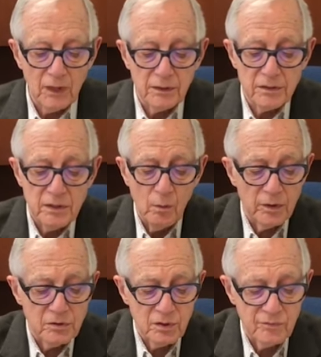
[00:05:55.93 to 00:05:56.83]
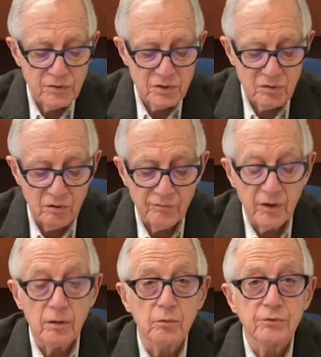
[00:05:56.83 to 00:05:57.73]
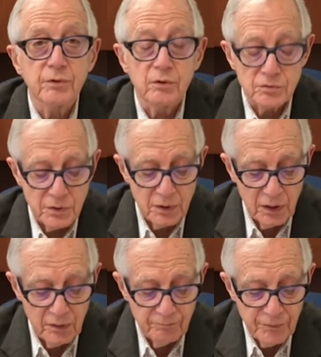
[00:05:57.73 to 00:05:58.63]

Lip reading: to see what services are available to those in need.